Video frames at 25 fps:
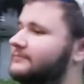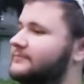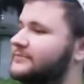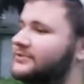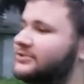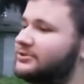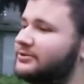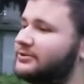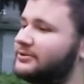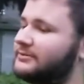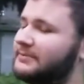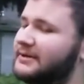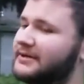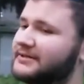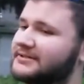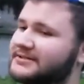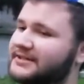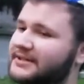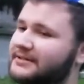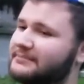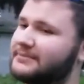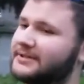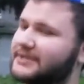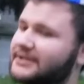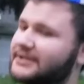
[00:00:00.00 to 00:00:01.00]
So in about
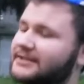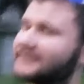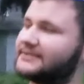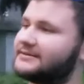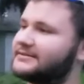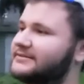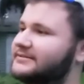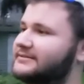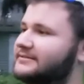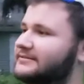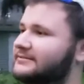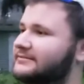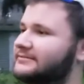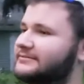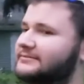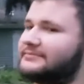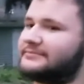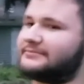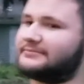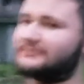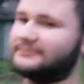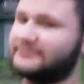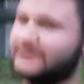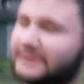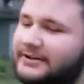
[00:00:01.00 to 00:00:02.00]
ten minutes,
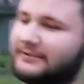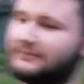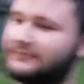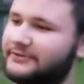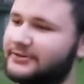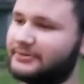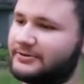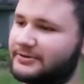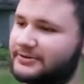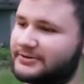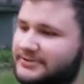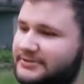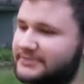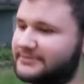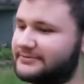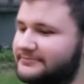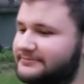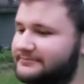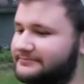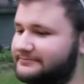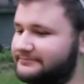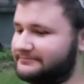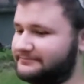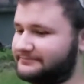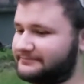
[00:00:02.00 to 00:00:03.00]
here, viewers,
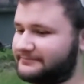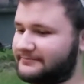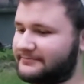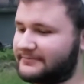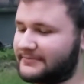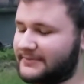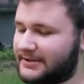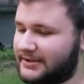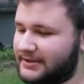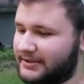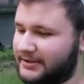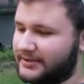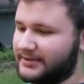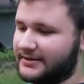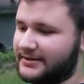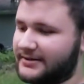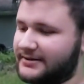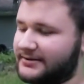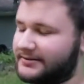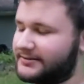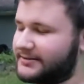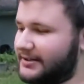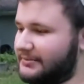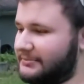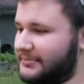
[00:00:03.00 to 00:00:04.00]

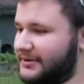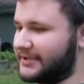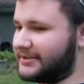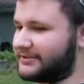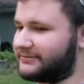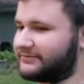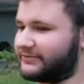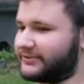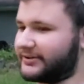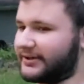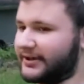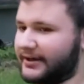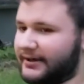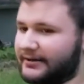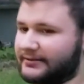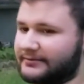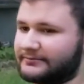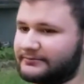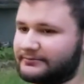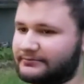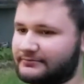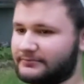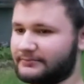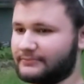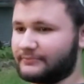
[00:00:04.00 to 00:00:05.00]
ten minutes flat,
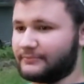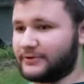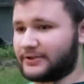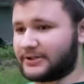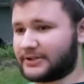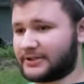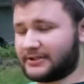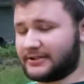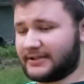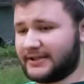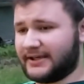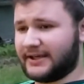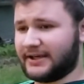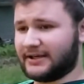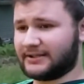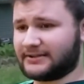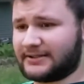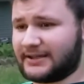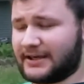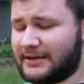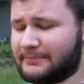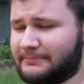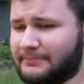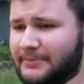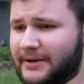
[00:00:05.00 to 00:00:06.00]
we're going to lay out
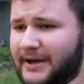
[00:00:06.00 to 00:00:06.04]
that